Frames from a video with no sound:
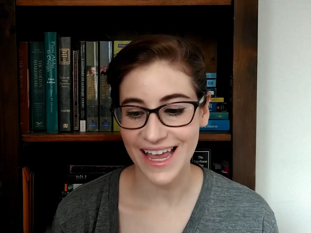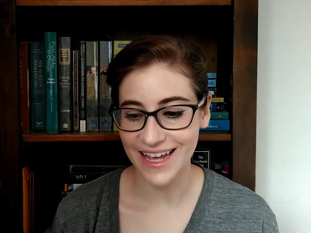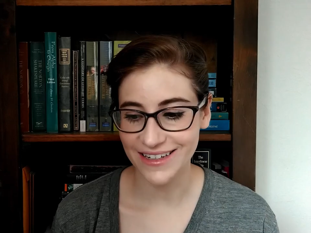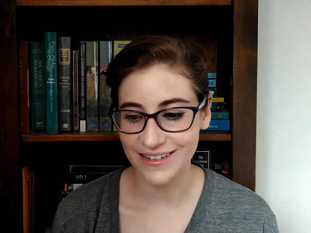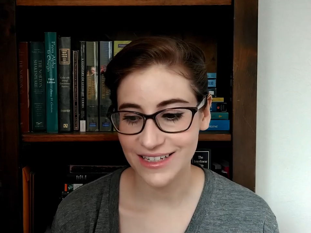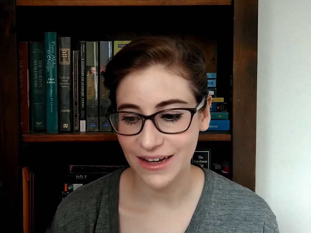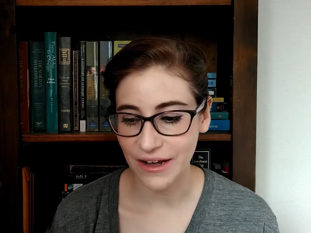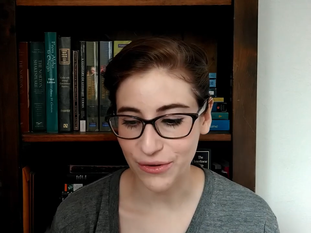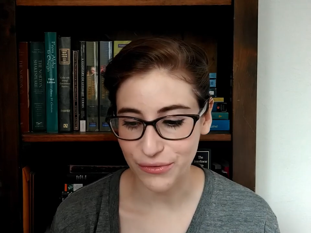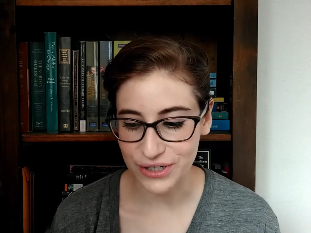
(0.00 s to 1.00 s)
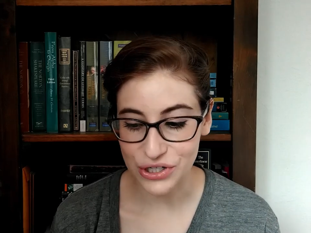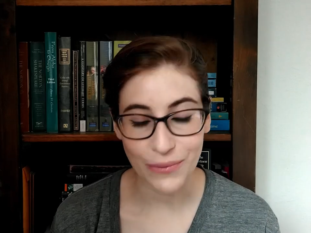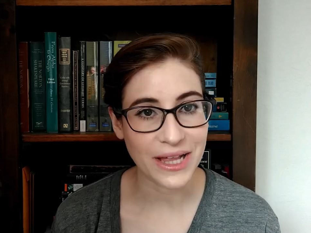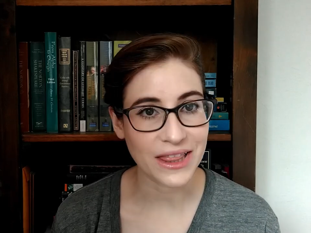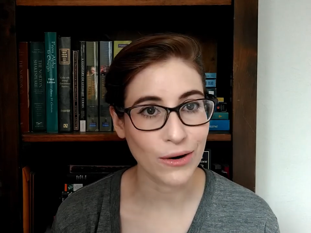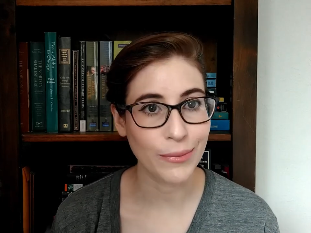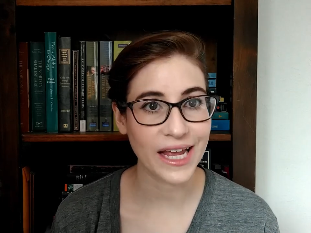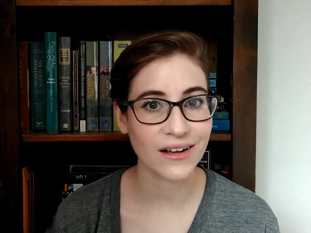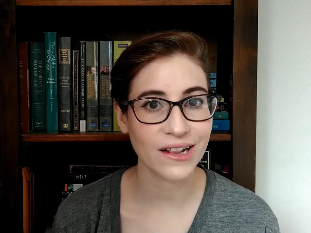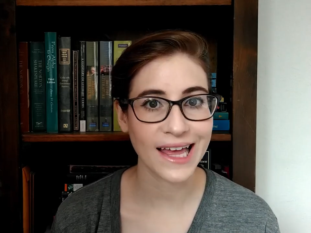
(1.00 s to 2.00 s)
and I'll finish up my little
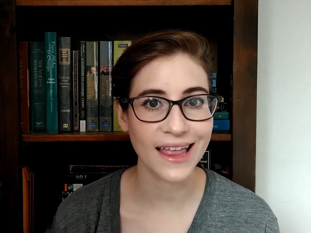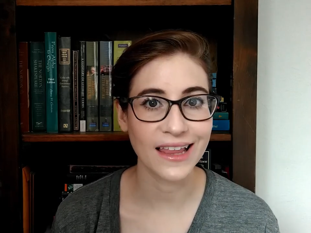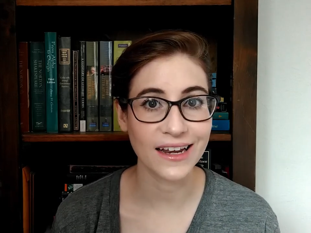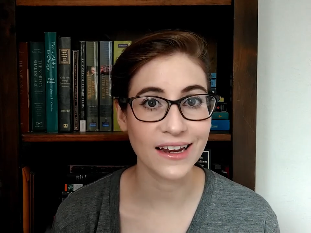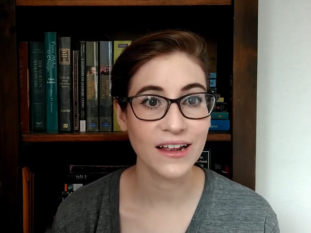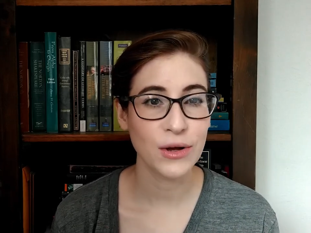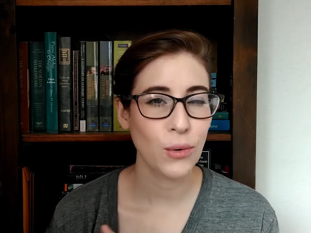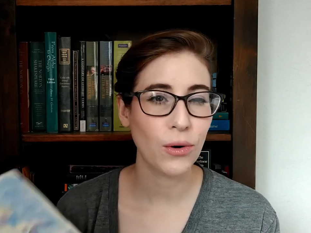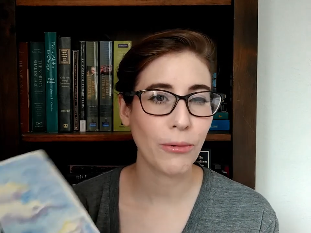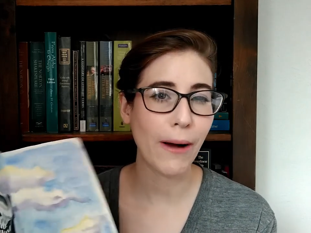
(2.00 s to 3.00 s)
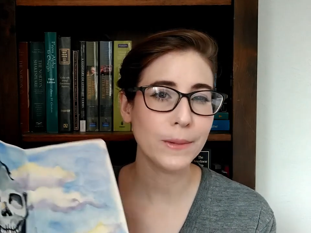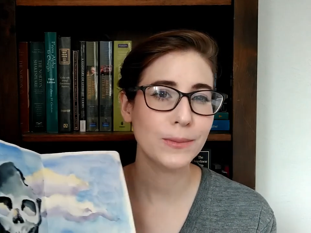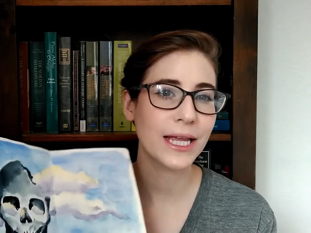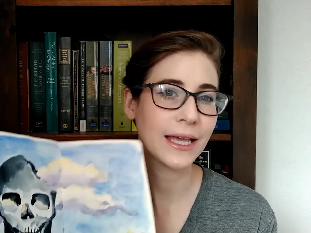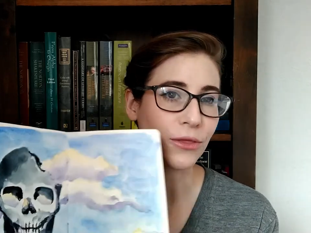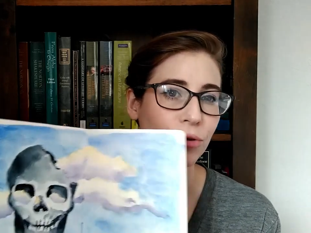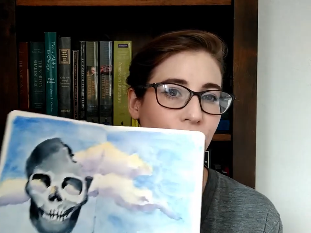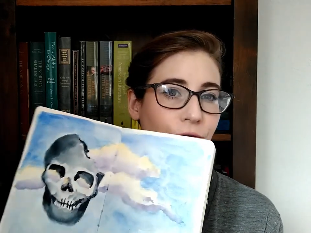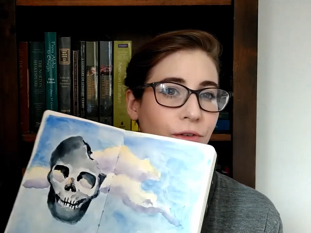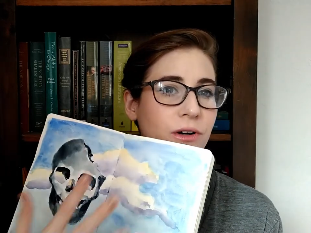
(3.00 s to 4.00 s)
panel, and then we'll probably get through
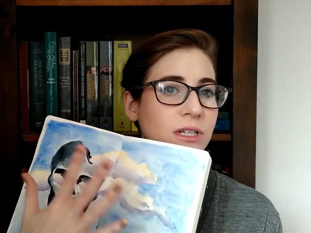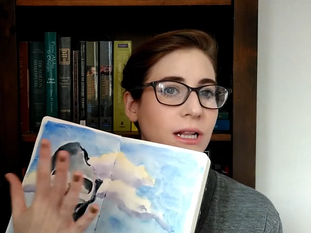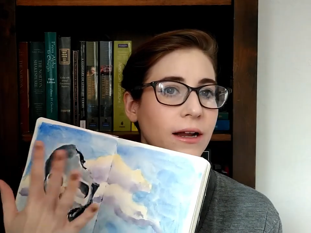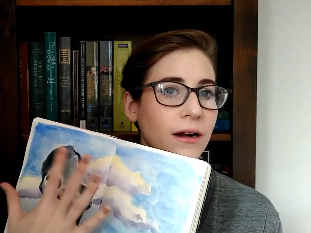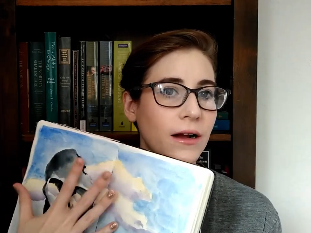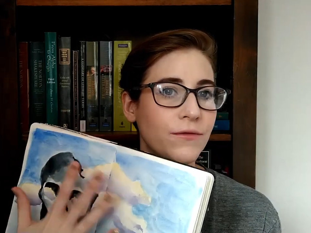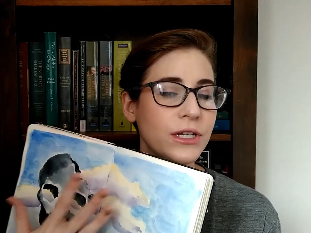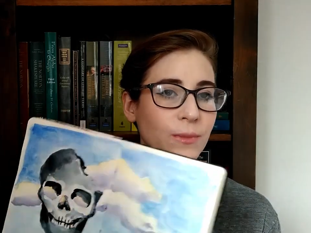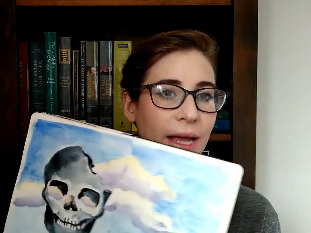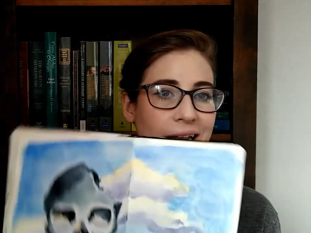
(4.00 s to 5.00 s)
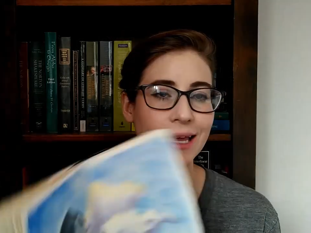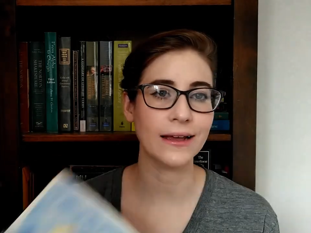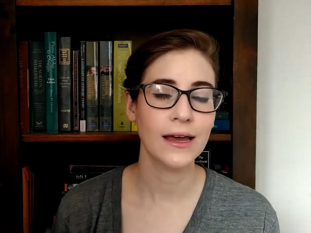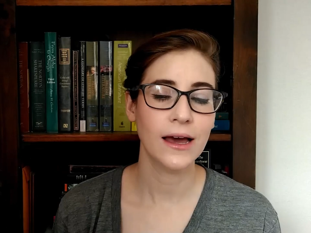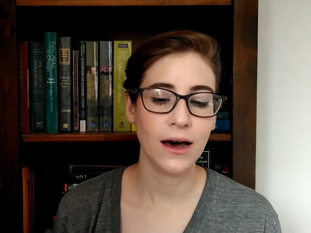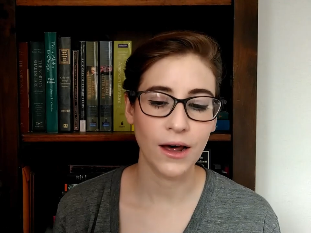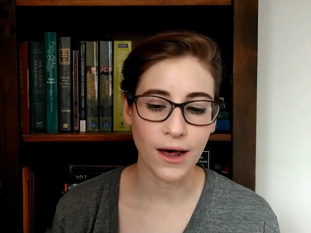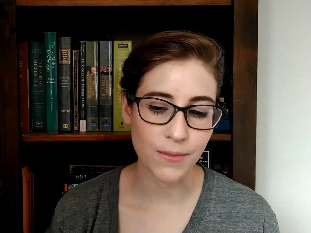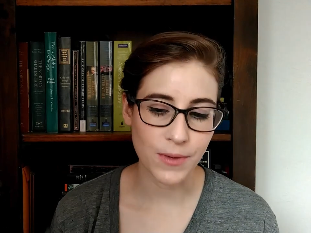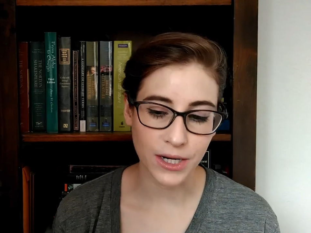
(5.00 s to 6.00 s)
the first layer of this painting
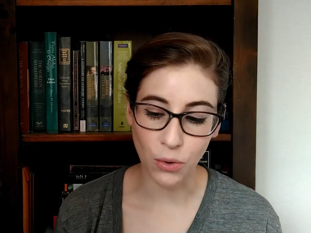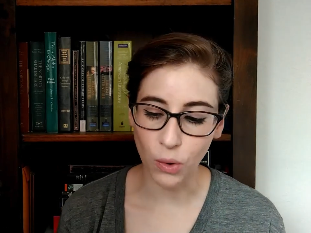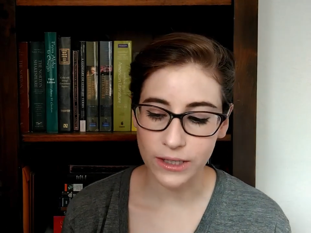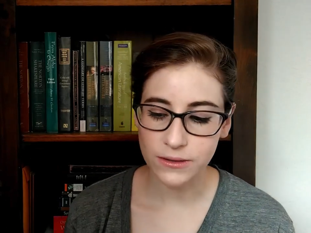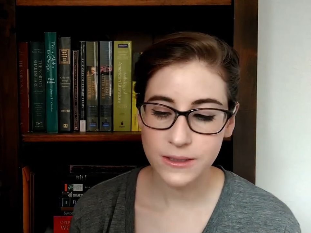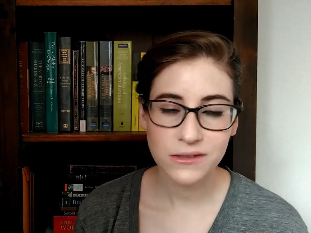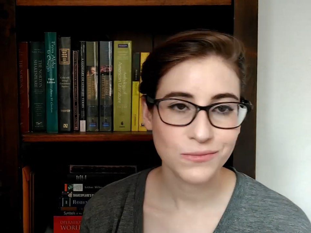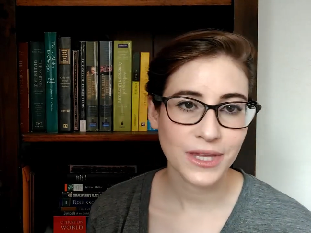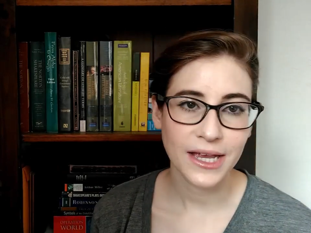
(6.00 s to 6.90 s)
um, in oils.